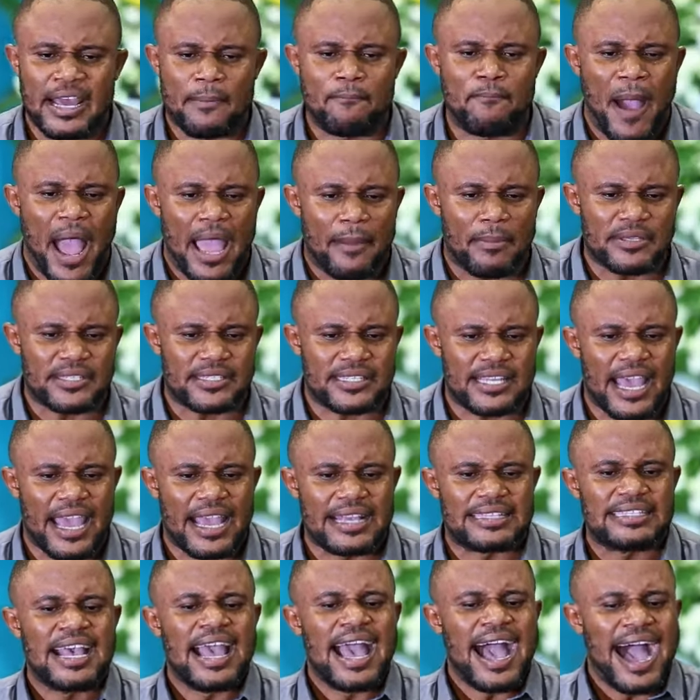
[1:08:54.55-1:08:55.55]
The Bible
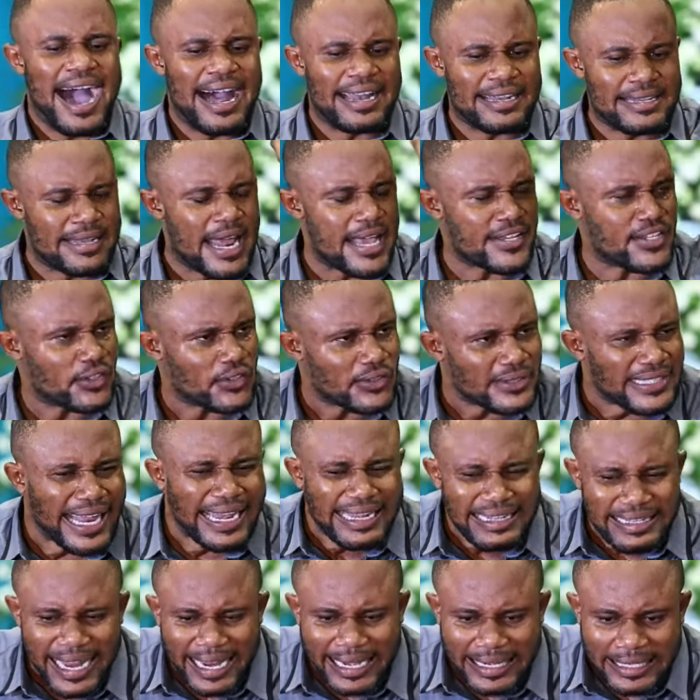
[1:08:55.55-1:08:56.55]
says,
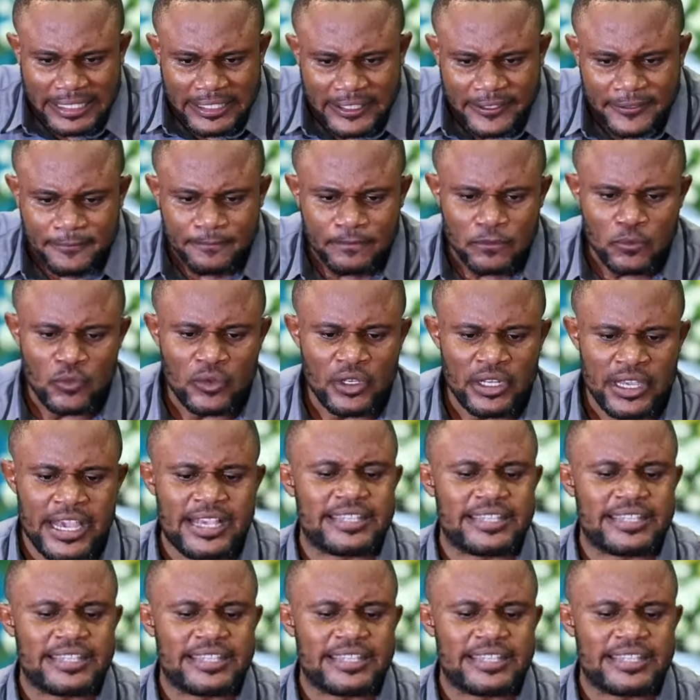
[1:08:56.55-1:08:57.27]
understanding